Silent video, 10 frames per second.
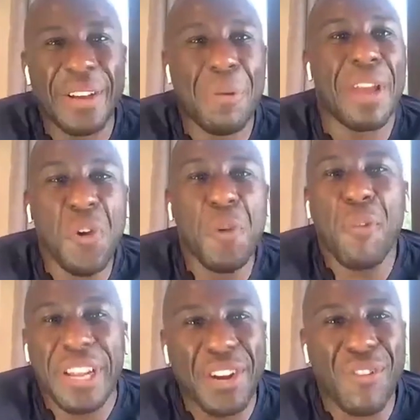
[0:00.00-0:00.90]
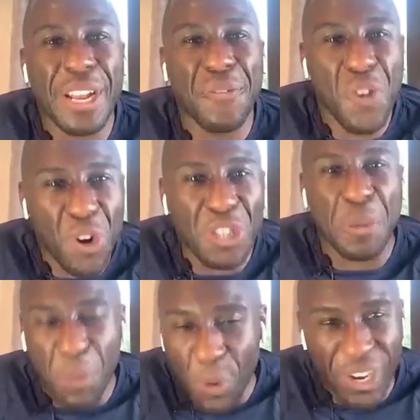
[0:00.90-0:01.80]
But if you bring the crowd, if you've got
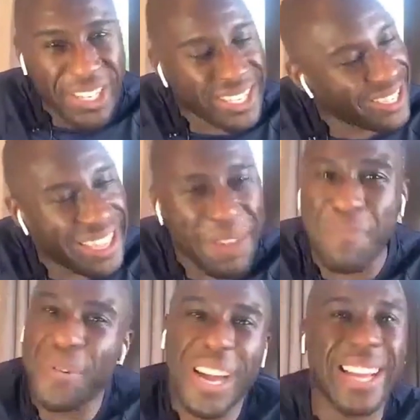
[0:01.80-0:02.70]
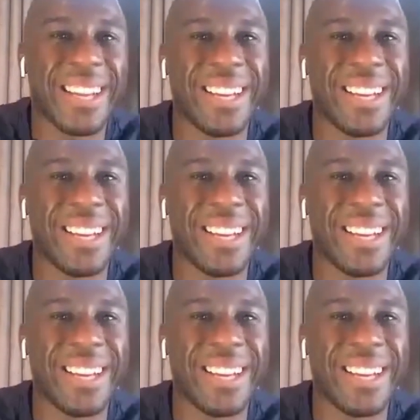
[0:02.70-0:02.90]
supporters, then boy.